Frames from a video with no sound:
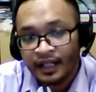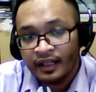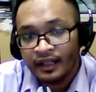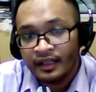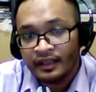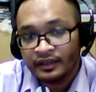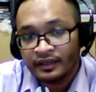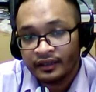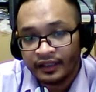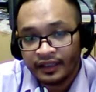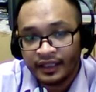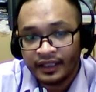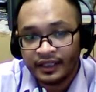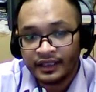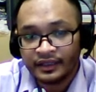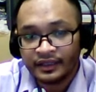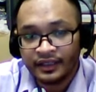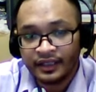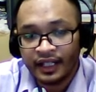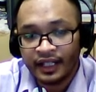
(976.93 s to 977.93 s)
So these
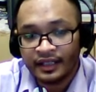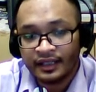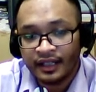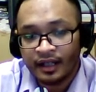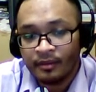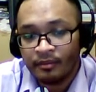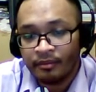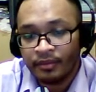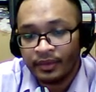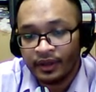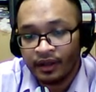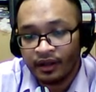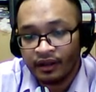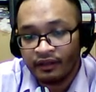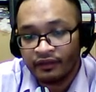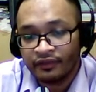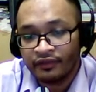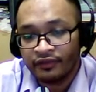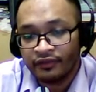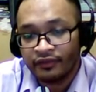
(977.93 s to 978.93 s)
three example
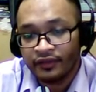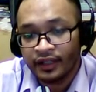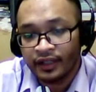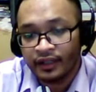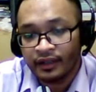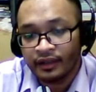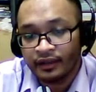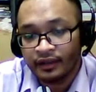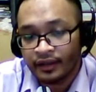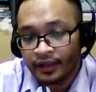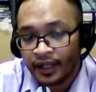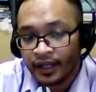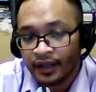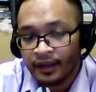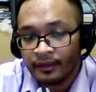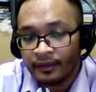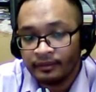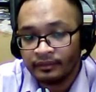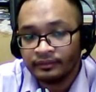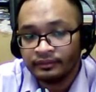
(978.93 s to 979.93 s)
of
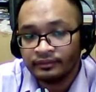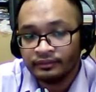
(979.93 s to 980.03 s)
RAM.